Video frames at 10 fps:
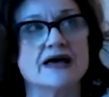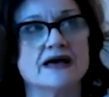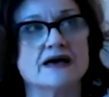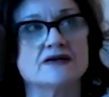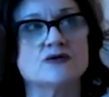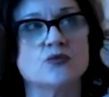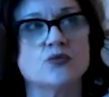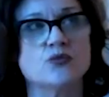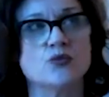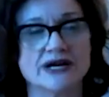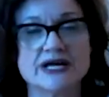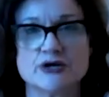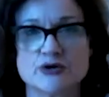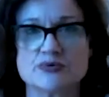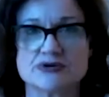And
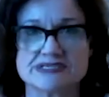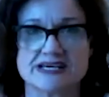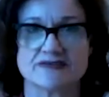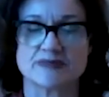100%